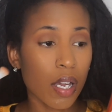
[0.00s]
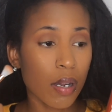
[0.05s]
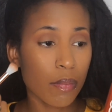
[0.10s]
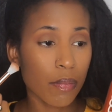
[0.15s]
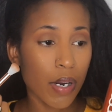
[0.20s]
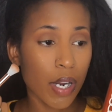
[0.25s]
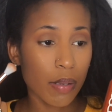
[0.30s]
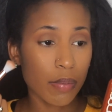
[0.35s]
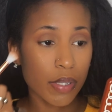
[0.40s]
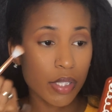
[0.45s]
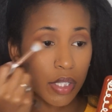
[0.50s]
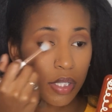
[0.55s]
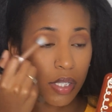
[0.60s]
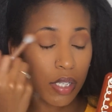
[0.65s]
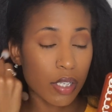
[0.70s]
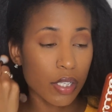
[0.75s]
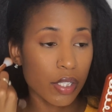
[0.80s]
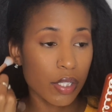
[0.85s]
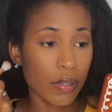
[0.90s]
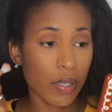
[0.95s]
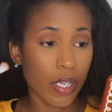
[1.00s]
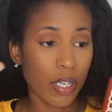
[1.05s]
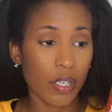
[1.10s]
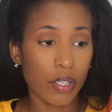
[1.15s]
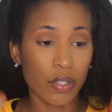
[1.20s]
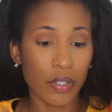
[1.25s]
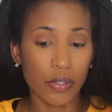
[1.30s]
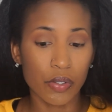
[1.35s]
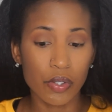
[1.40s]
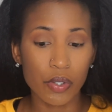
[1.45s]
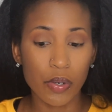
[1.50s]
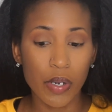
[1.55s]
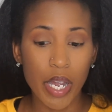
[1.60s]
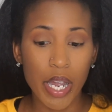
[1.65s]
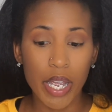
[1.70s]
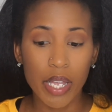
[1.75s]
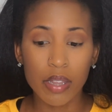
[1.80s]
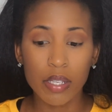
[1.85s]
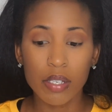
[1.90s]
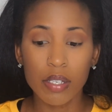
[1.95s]
I'm probably just going to do like a neutral
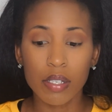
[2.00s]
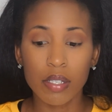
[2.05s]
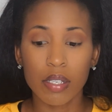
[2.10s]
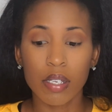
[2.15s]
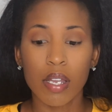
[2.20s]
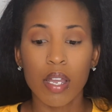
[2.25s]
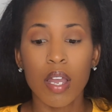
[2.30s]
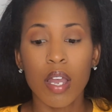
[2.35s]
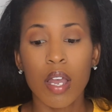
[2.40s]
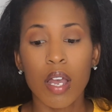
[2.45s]
eye look.